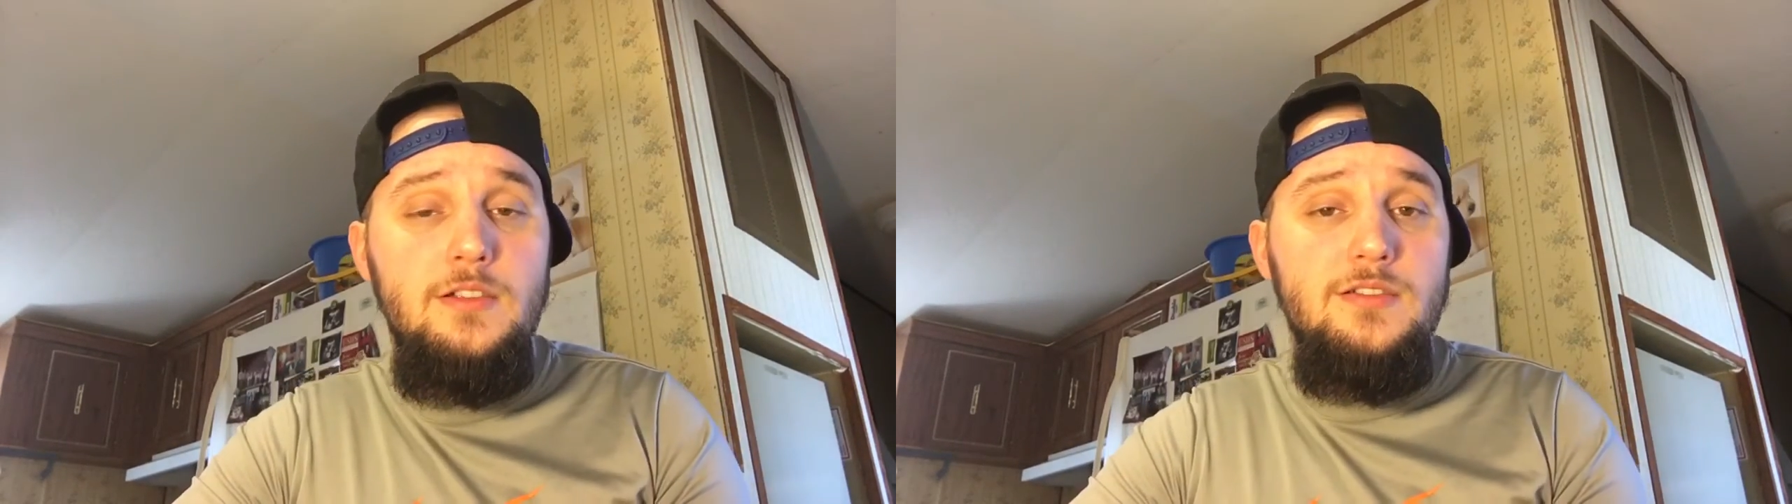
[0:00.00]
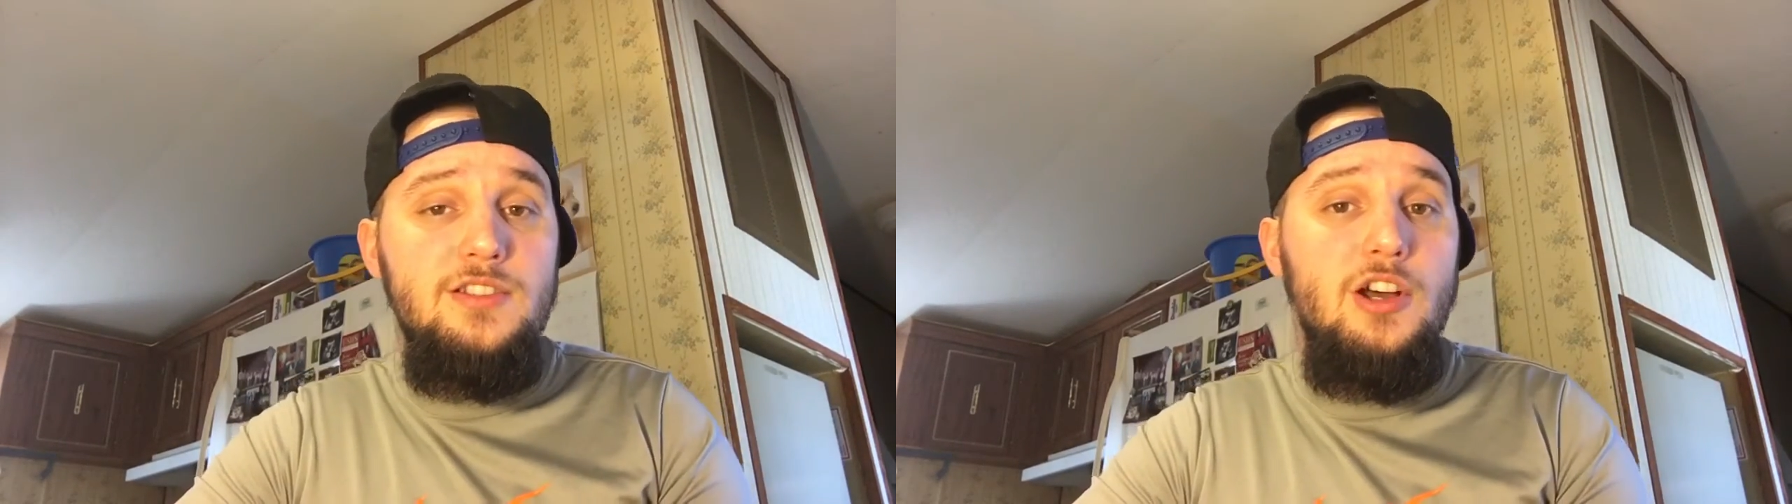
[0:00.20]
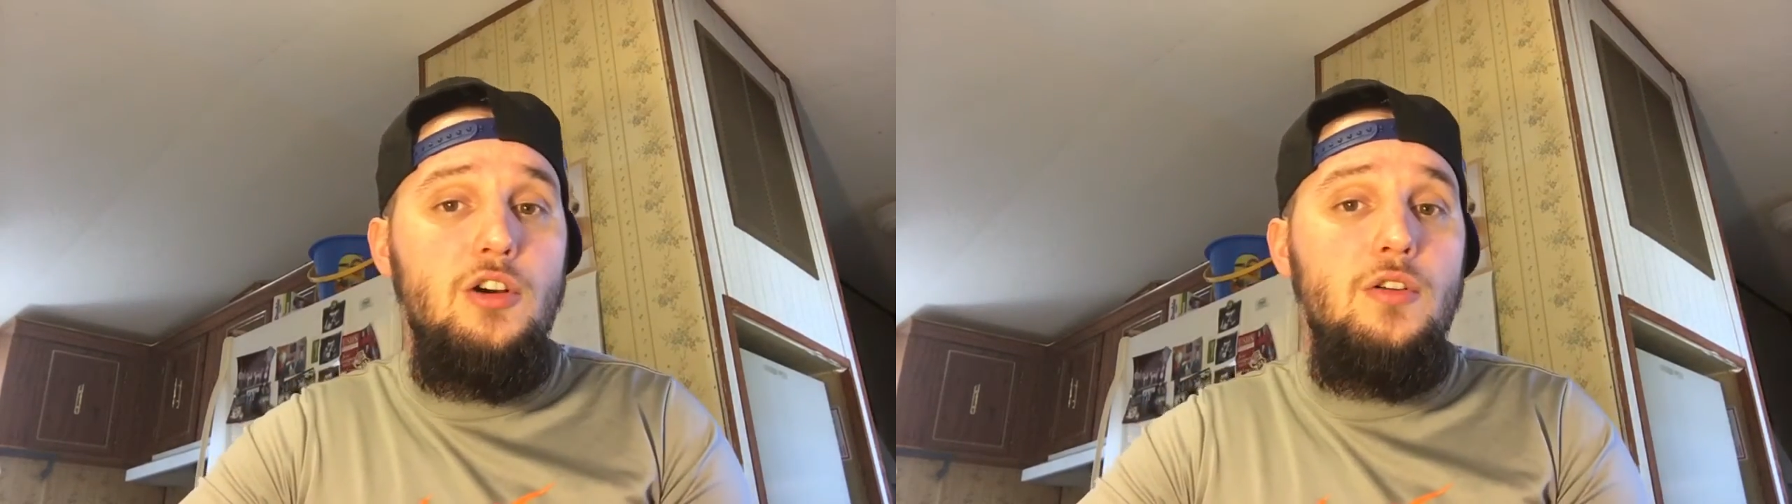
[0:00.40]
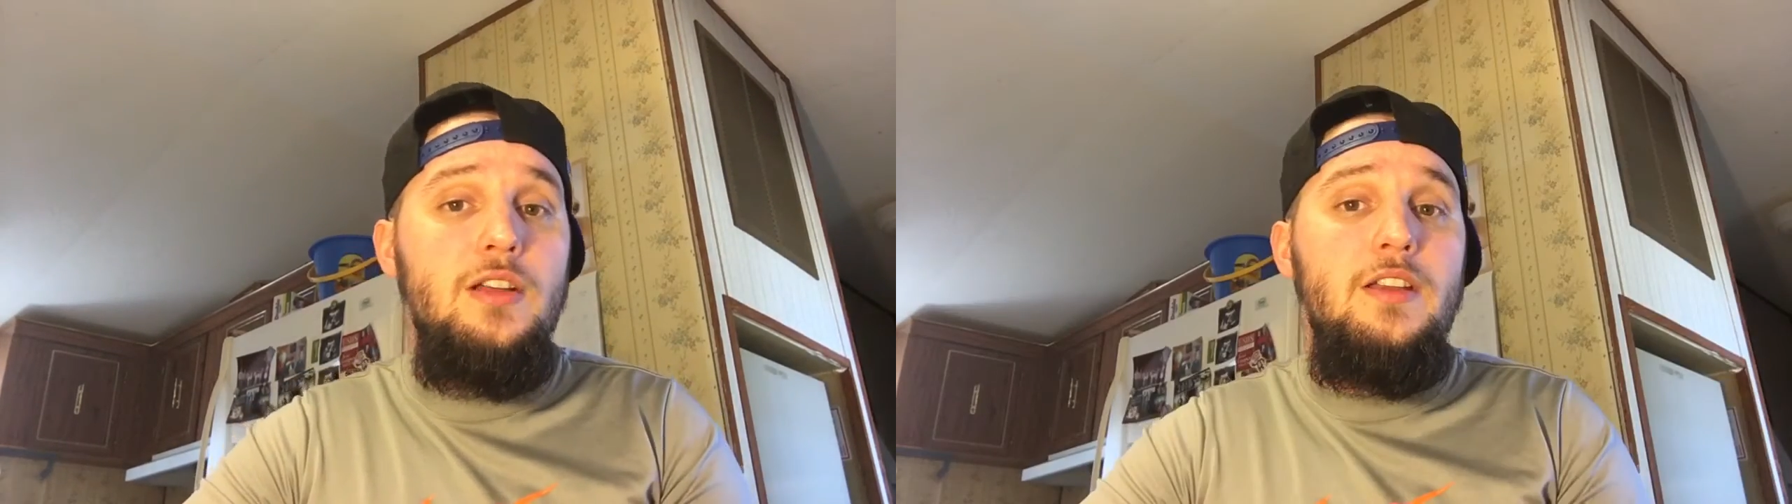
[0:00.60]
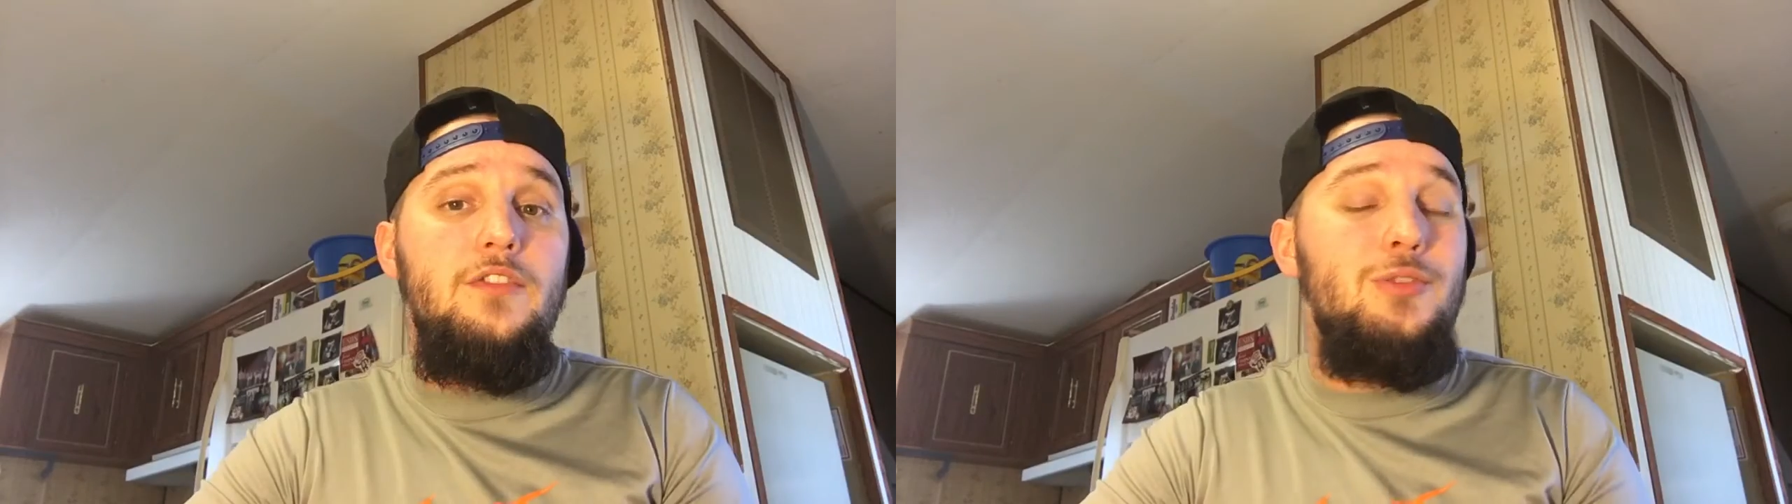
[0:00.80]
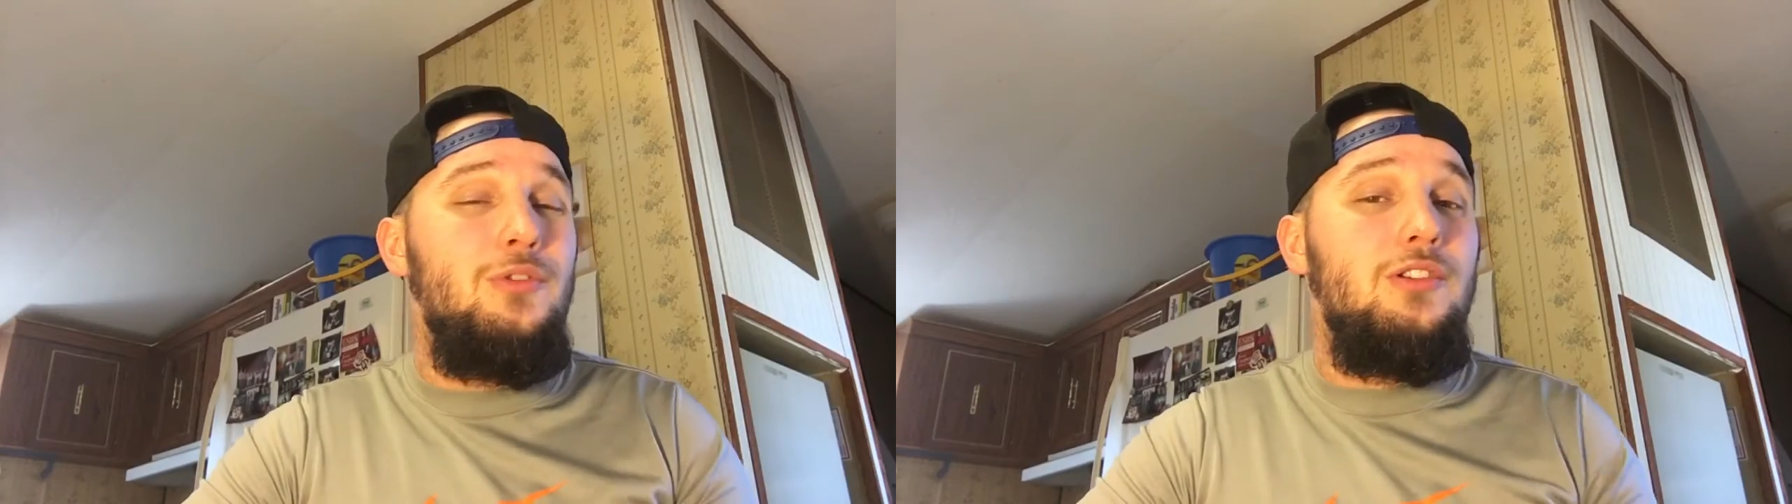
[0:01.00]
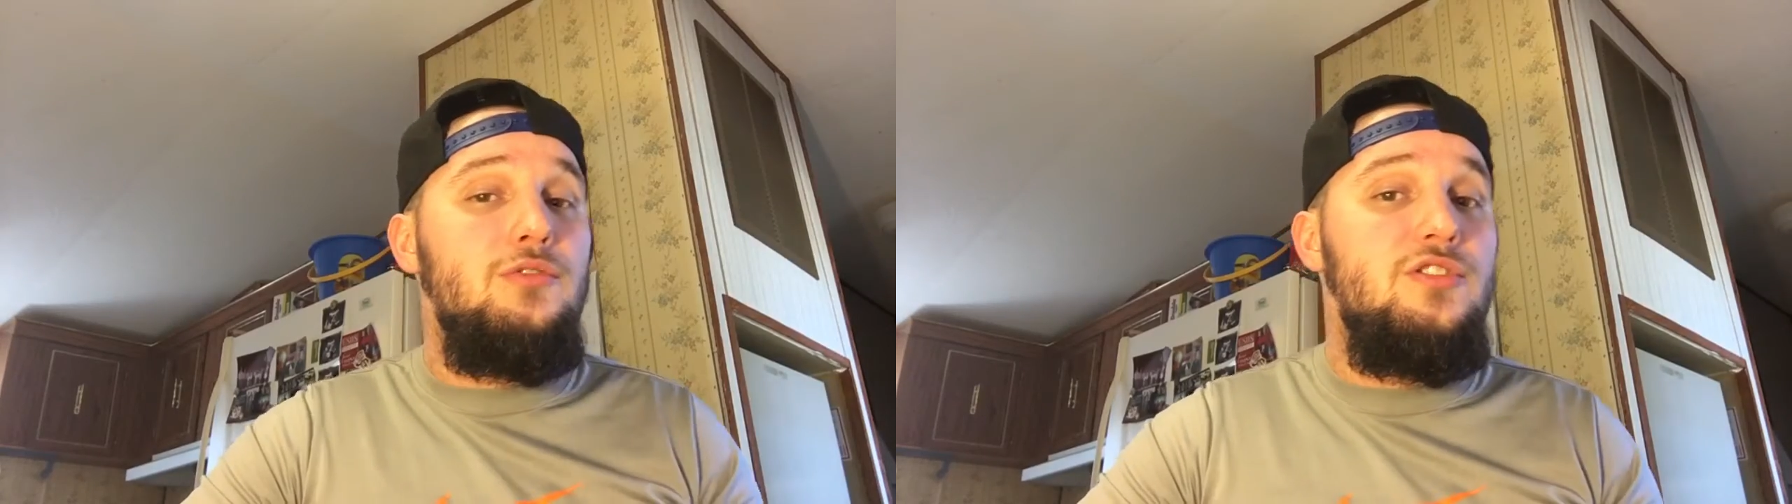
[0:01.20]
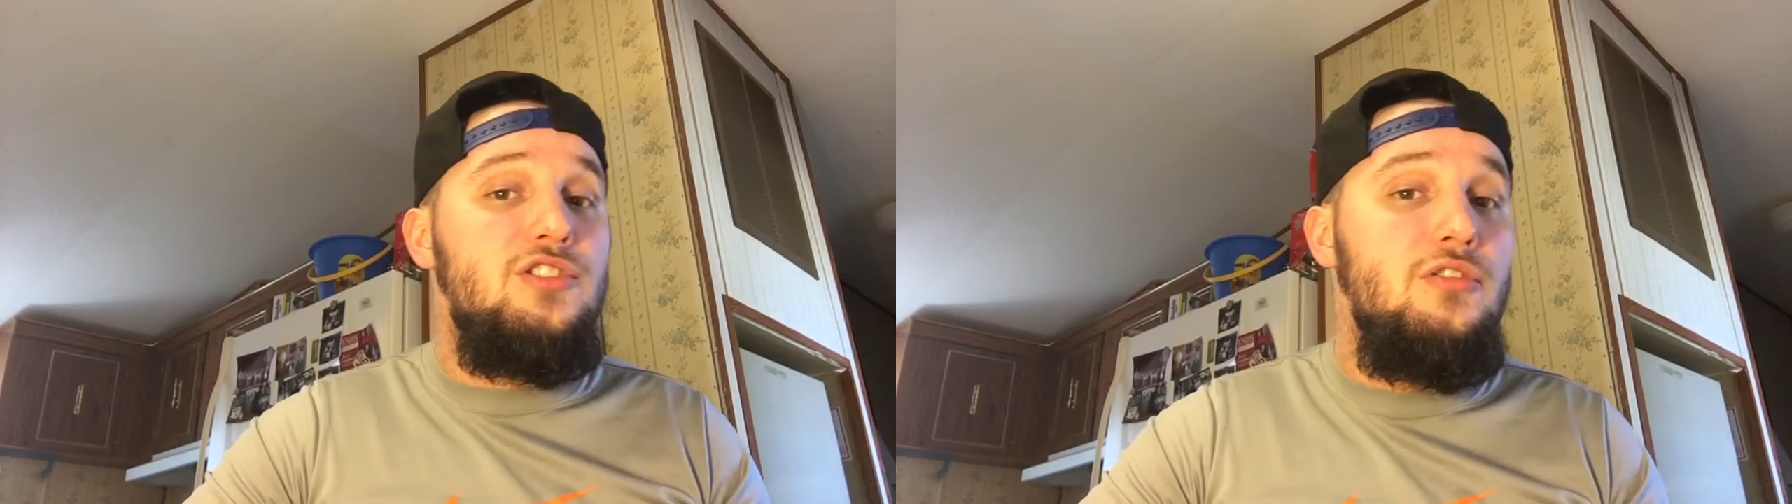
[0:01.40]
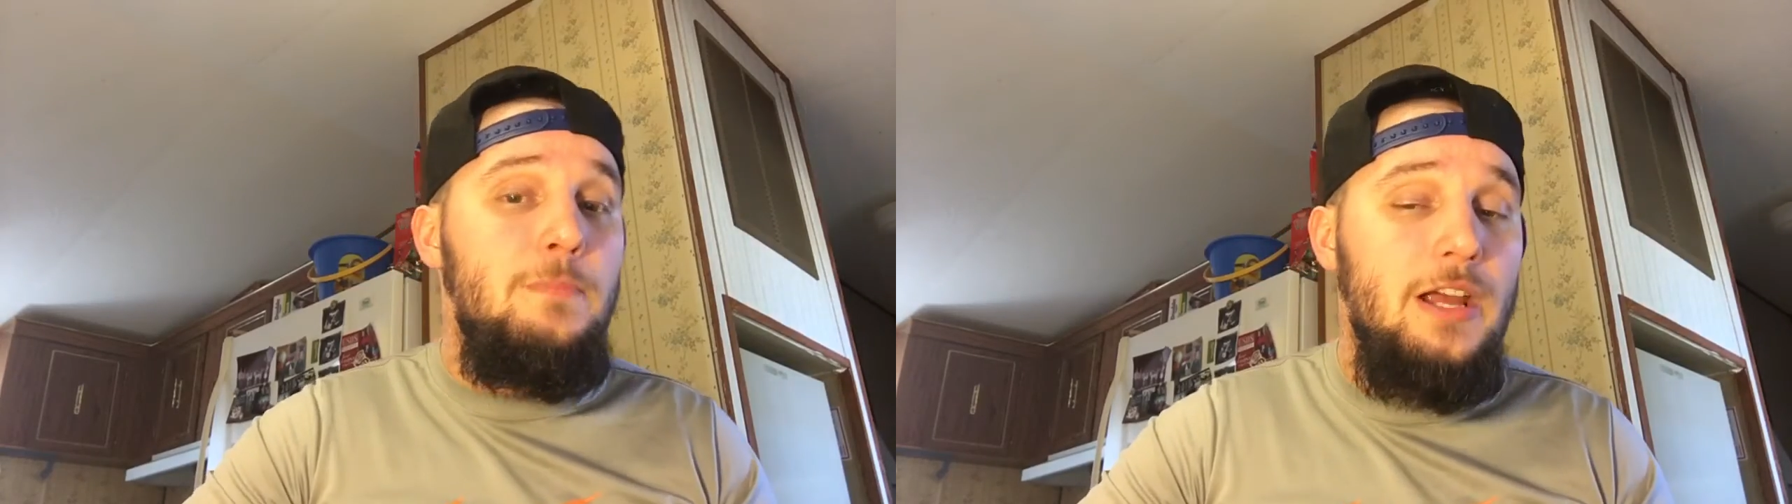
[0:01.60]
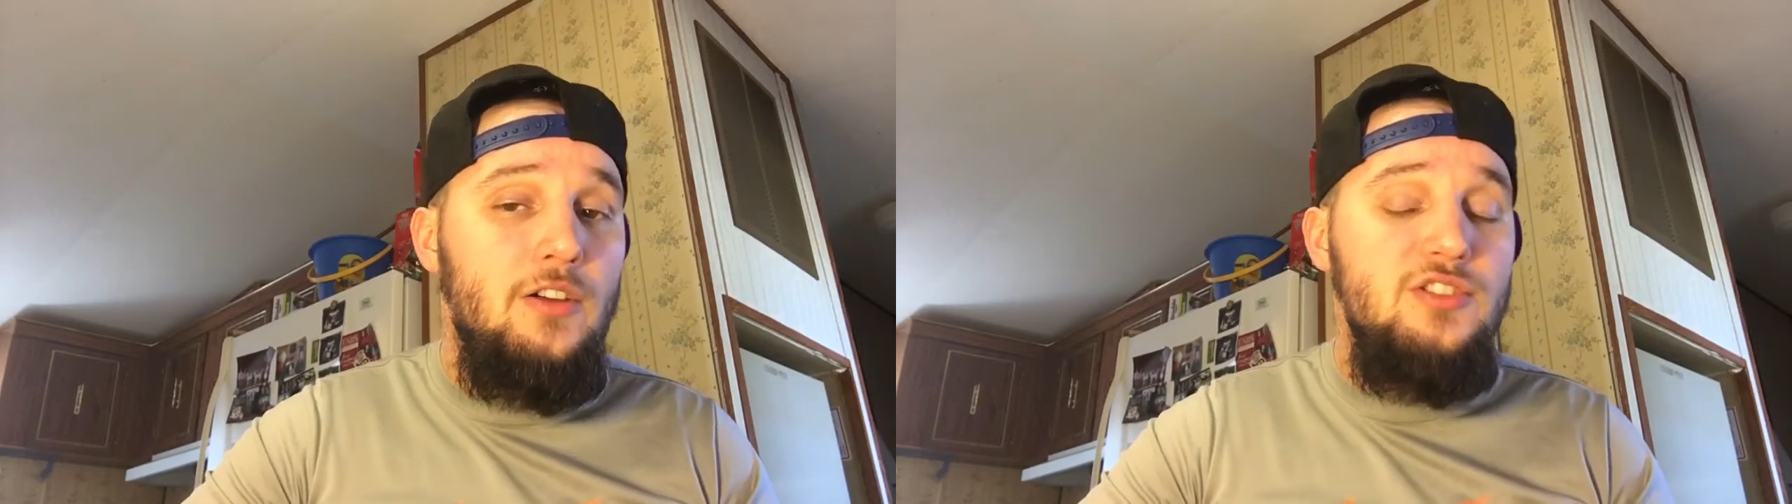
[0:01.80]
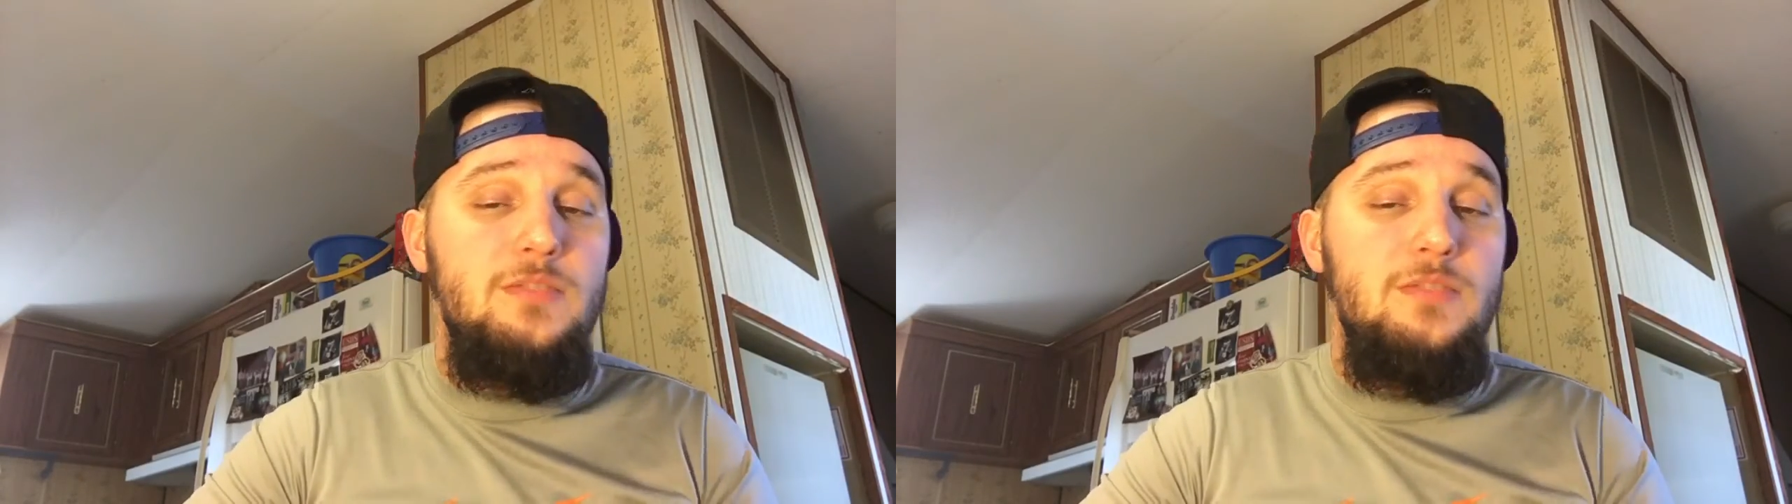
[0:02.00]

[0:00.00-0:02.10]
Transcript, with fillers: So if you want to lose two pounds,